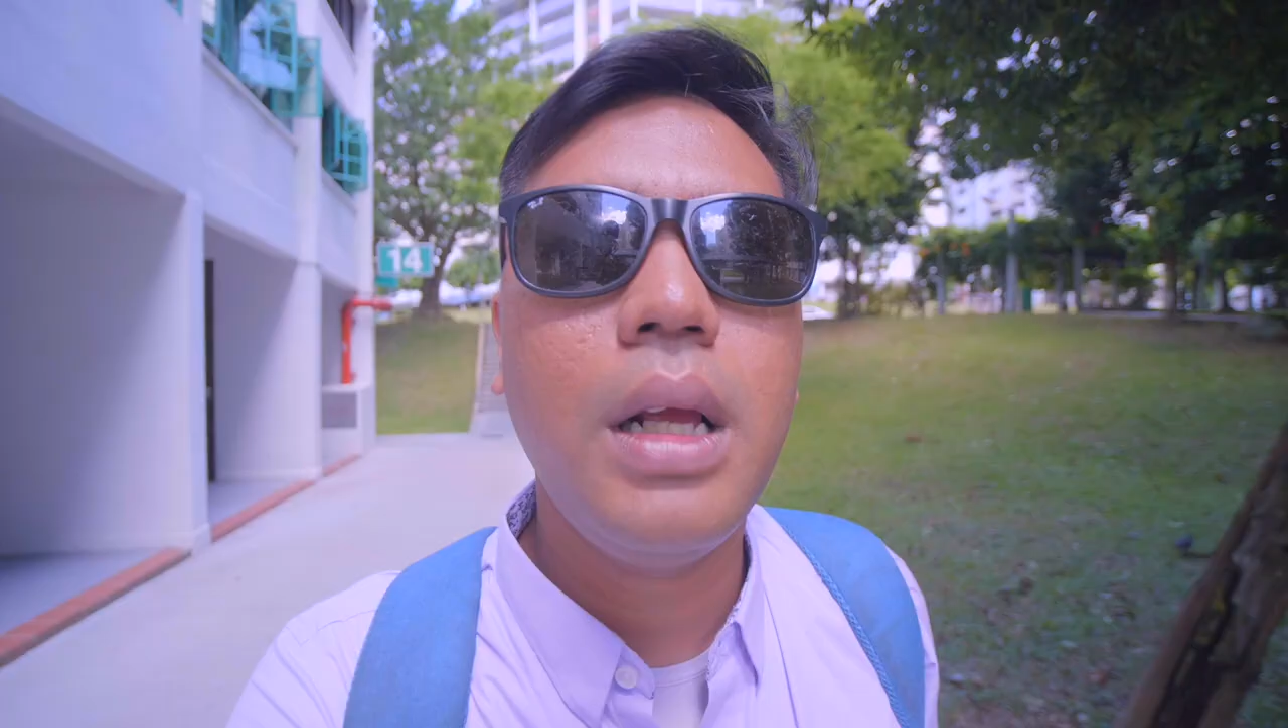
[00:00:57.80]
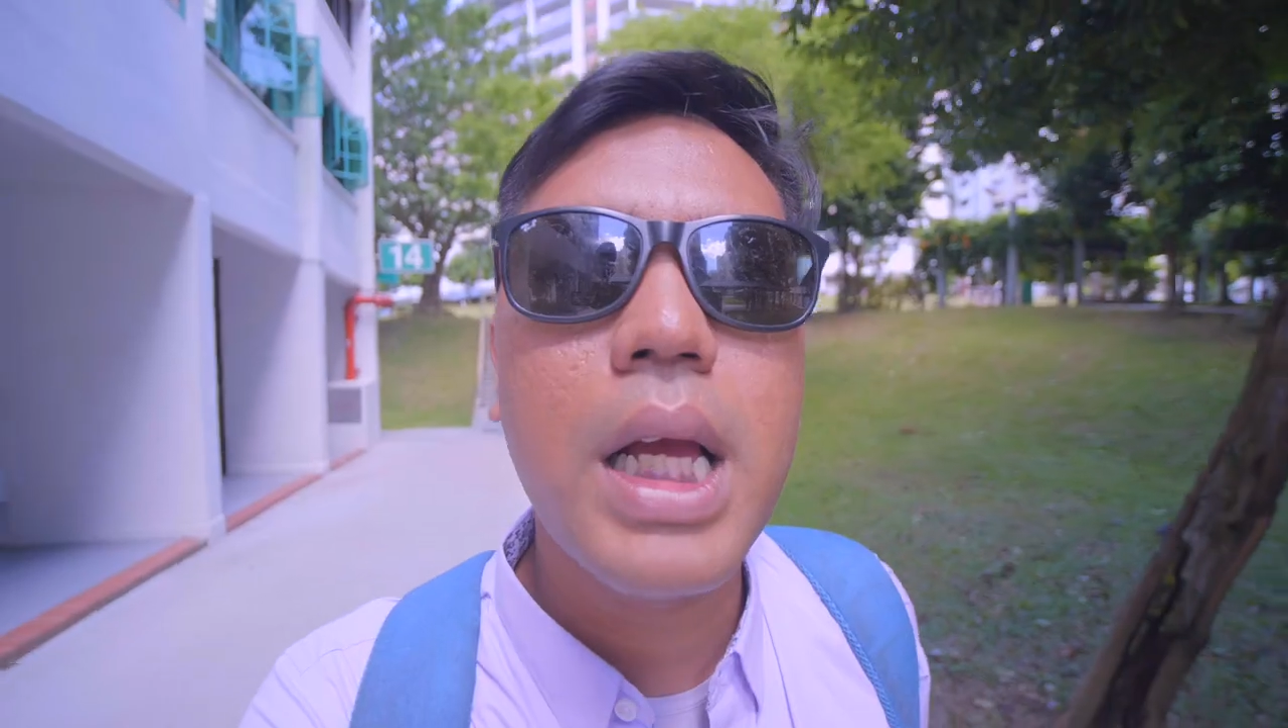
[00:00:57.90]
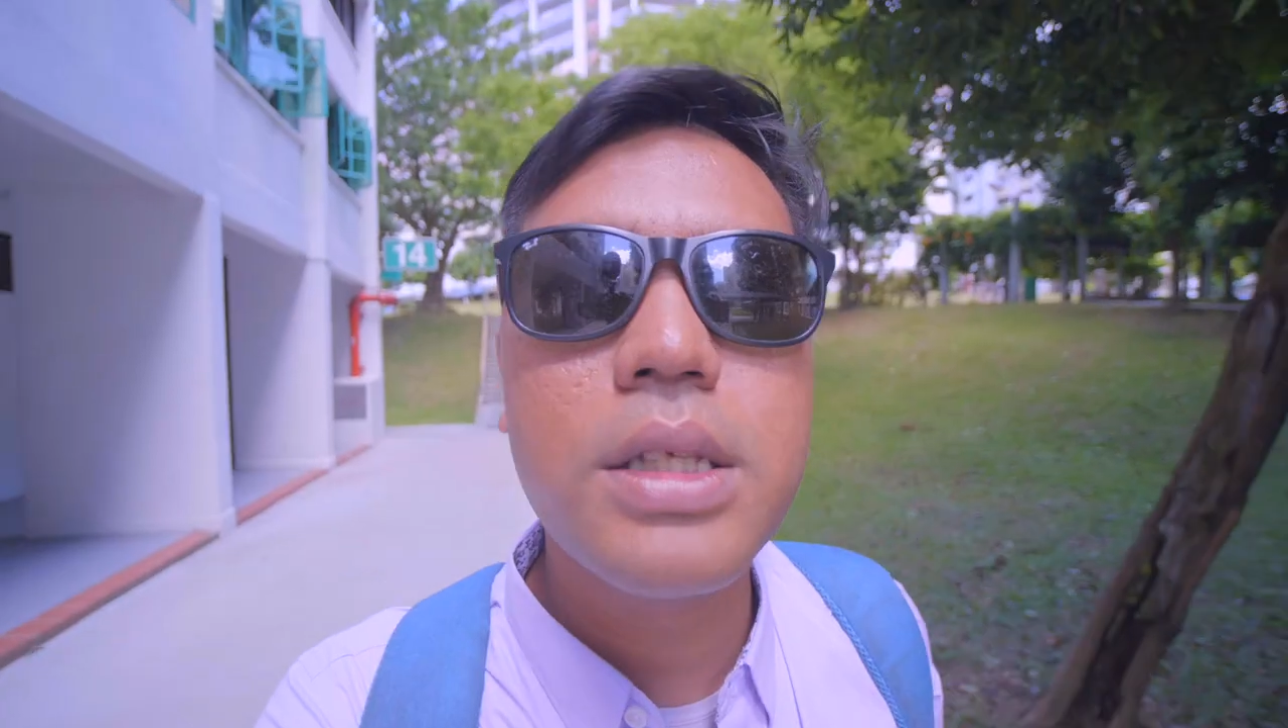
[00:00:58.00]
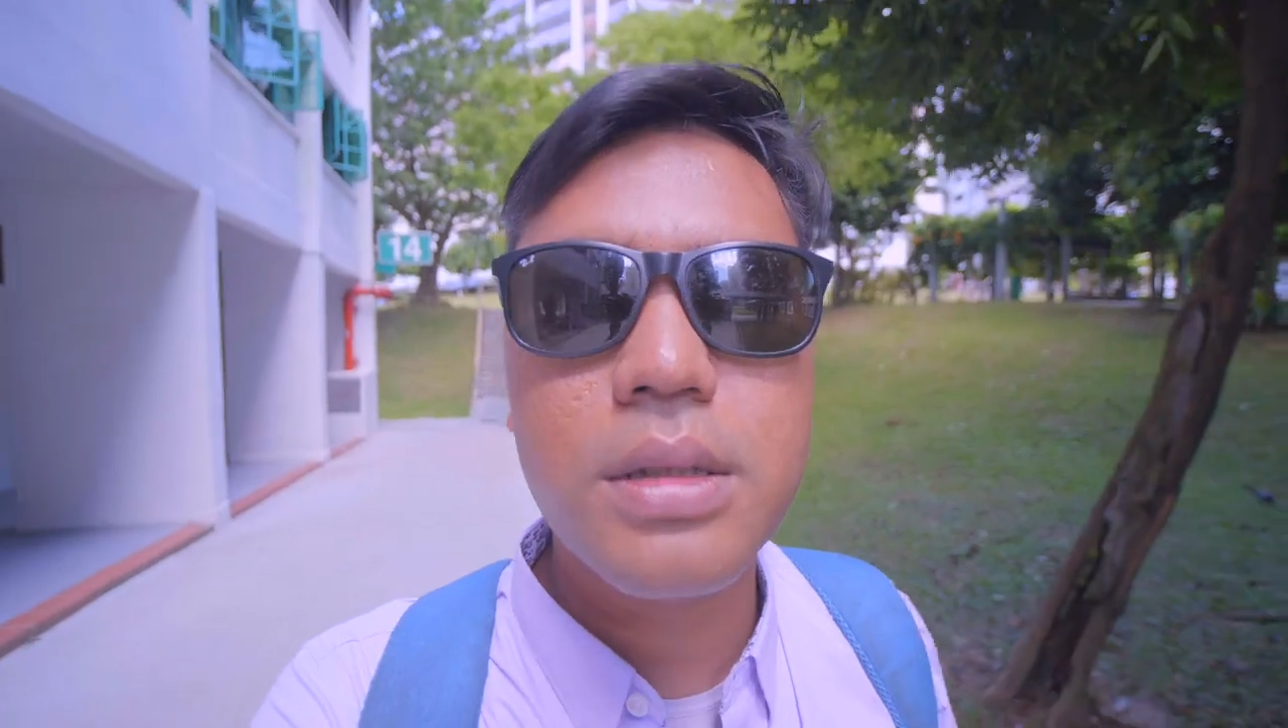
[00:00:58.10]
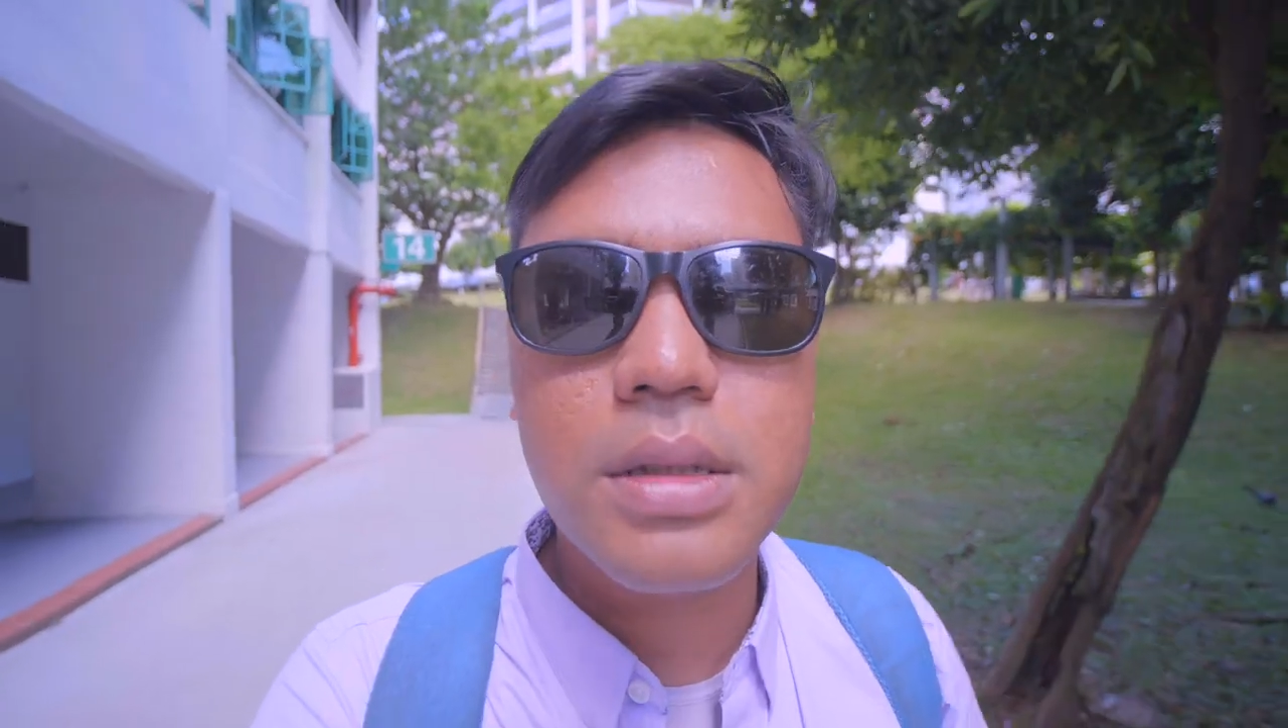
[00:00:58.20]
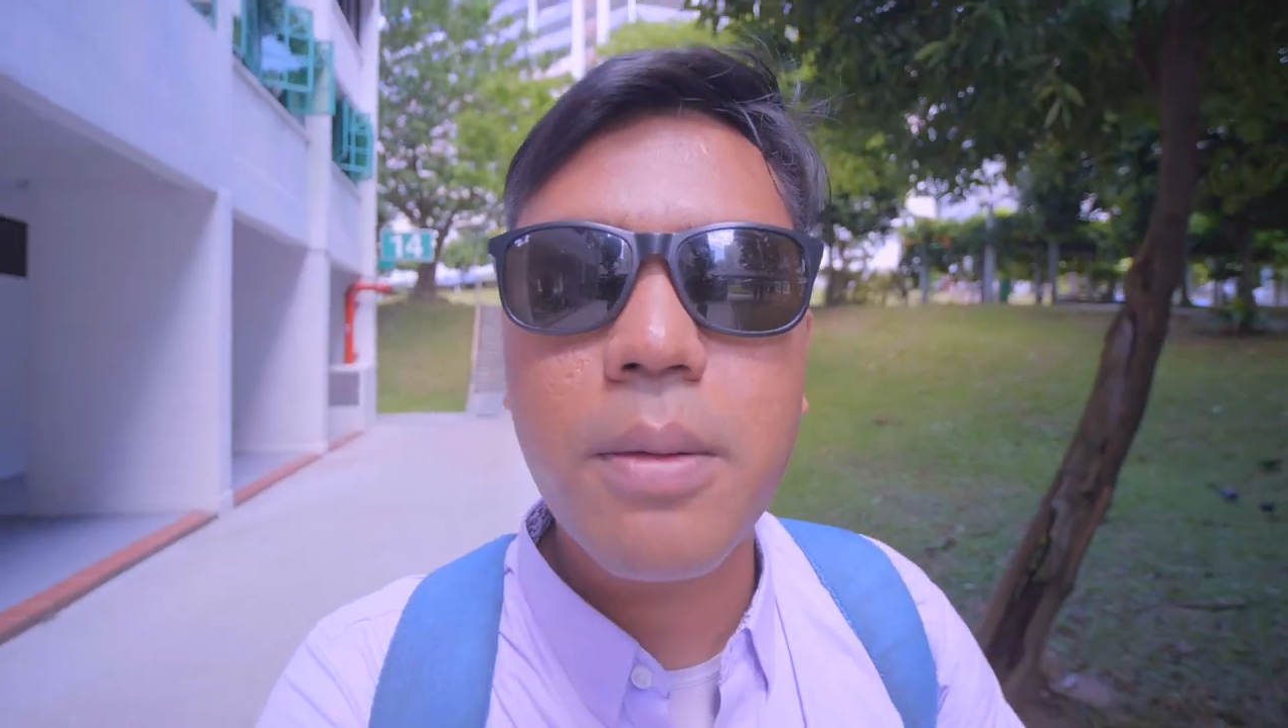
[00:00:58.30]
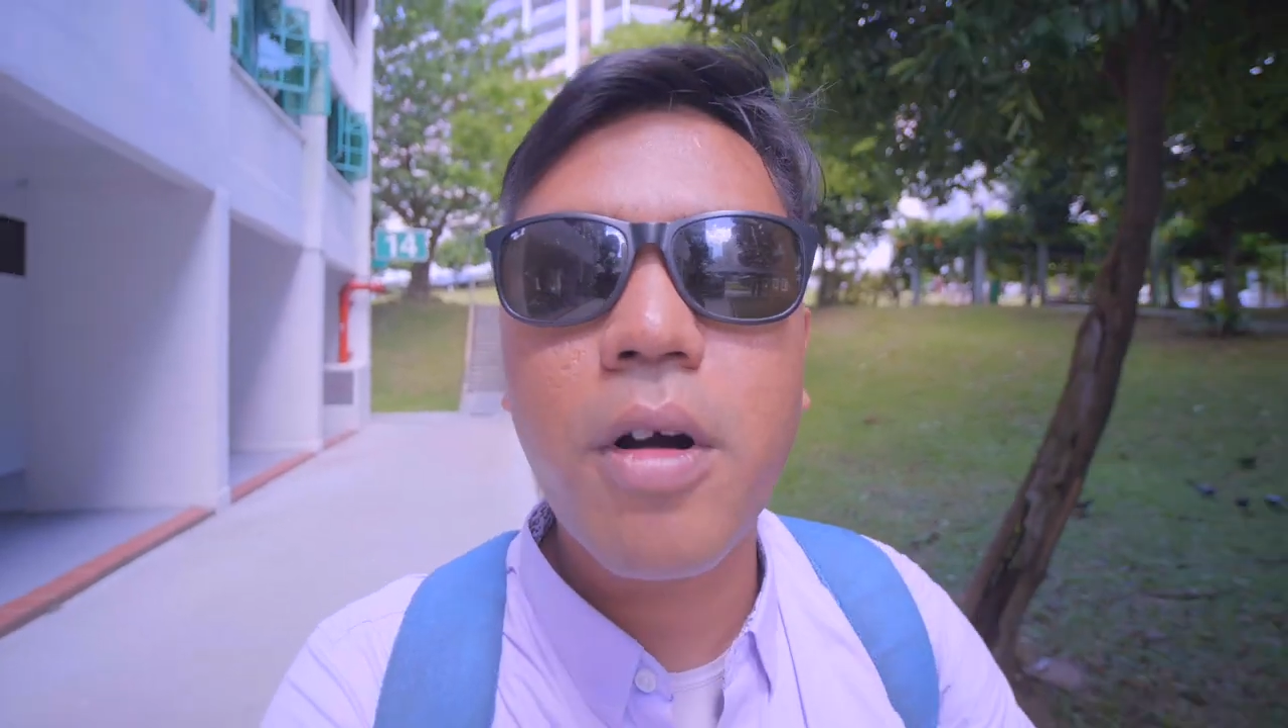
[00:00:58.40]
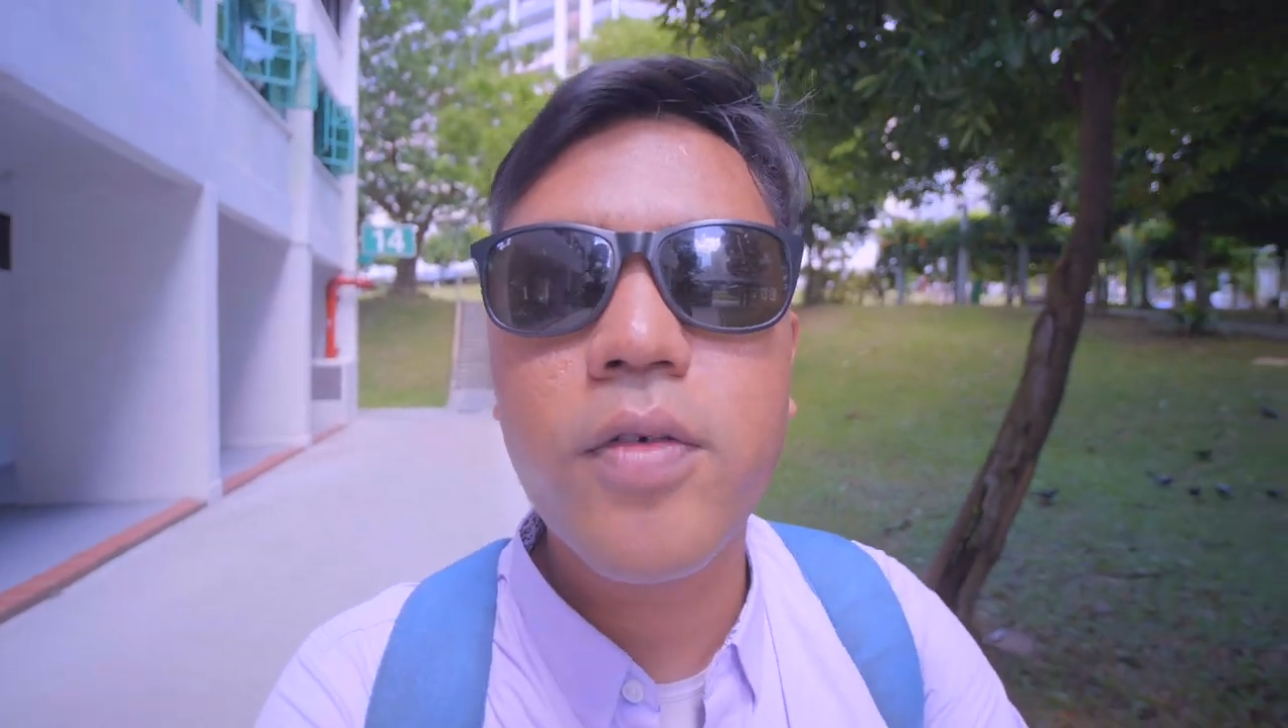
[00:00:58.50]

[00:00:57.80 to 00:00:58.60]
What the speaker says: As some